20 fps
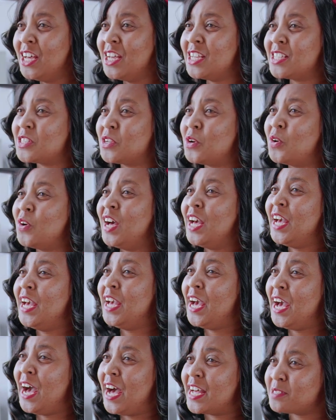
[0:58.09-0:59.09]
So
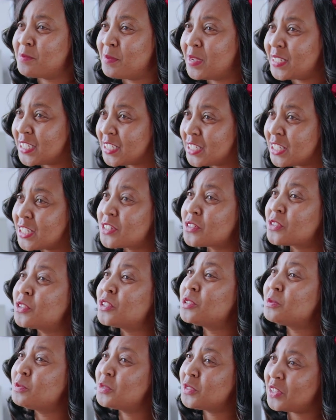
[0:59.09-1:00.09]
as much as it's
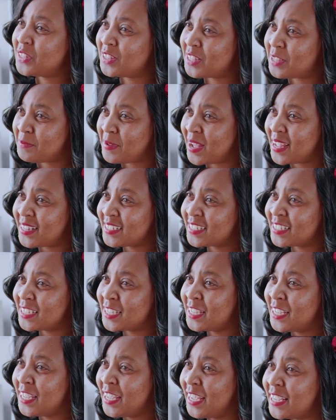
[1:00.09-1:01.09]
good to put on the mask,
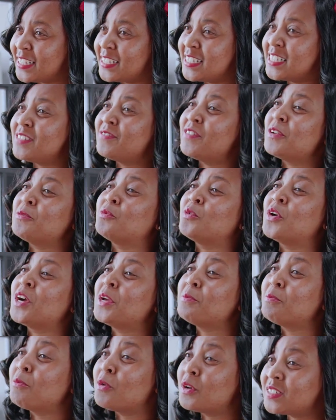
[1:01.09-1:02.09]
it is even more
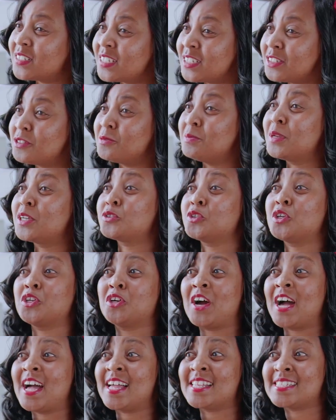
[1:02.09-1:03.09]
important to make sure
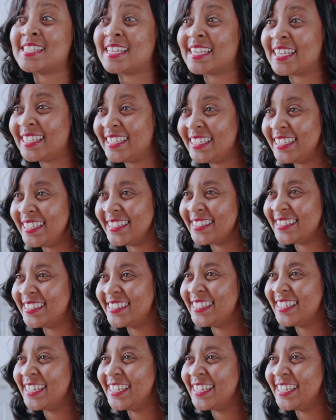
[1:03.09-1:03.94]
your hands are clean.